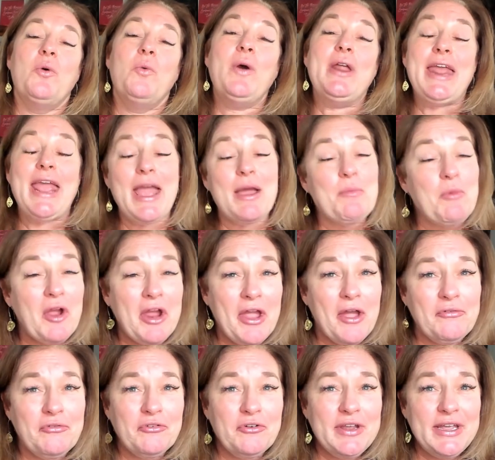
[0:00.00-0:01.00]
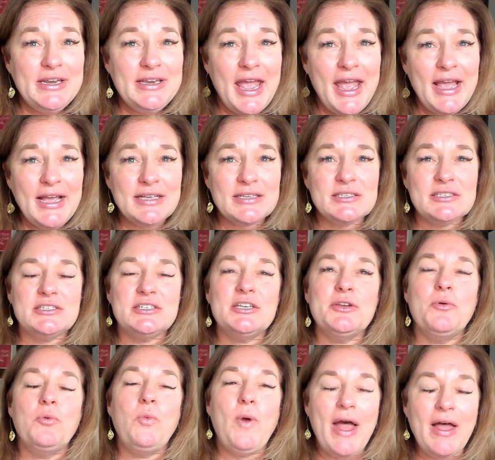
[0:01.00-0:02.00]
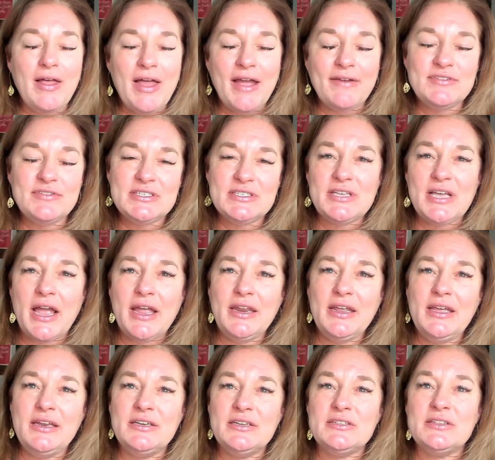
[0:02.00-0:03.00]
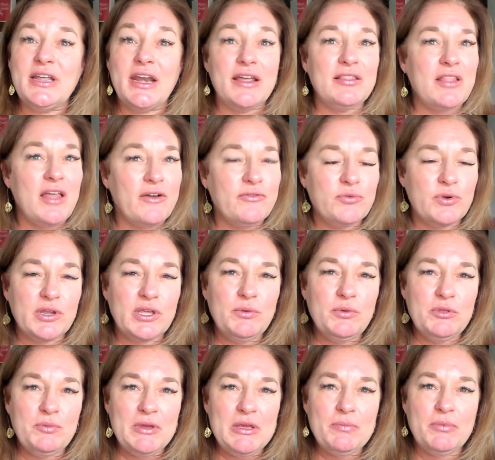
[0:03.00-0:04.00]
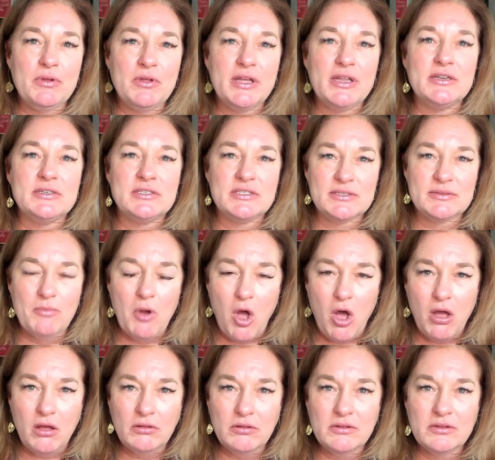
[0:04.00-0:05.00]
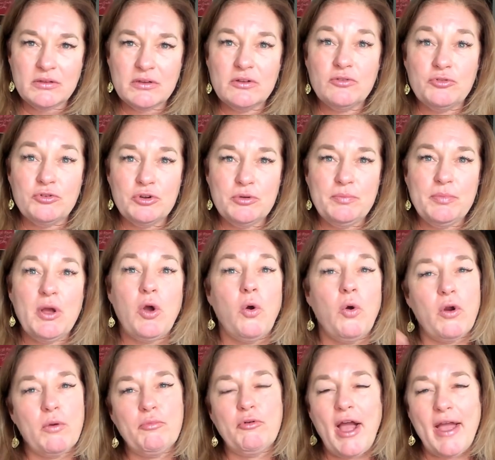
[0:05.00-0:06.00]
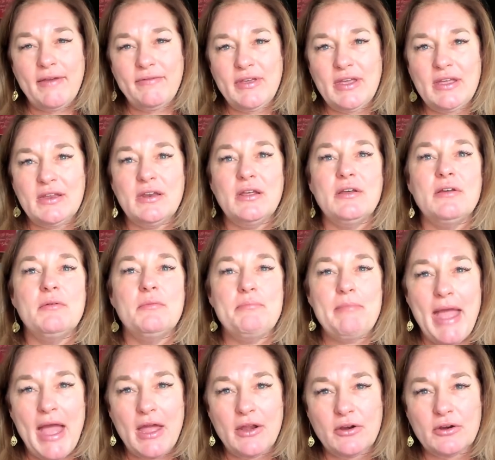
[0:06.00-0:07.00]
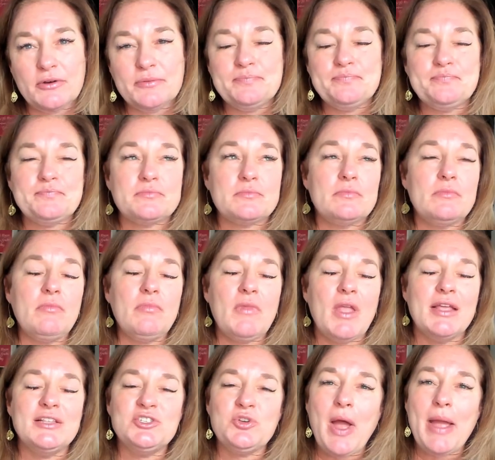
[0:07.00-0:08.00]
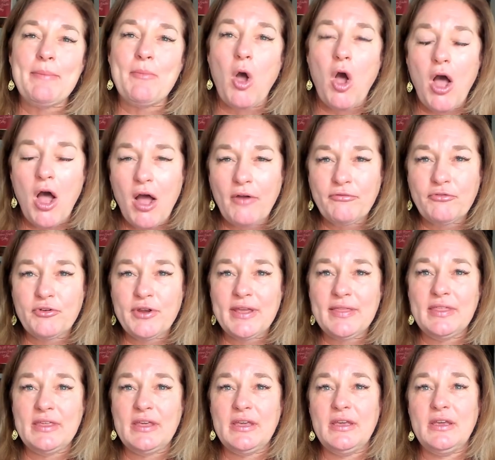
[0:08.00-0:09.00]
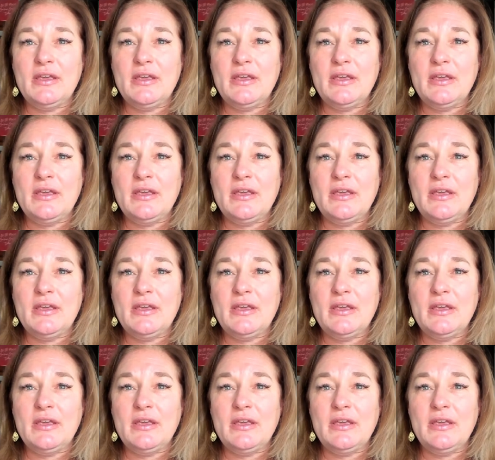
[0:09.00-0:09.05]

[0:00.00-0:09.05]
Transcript: What am I offering next? Well, I've decided that I love working with people in a small group or private manner. And so I'm offering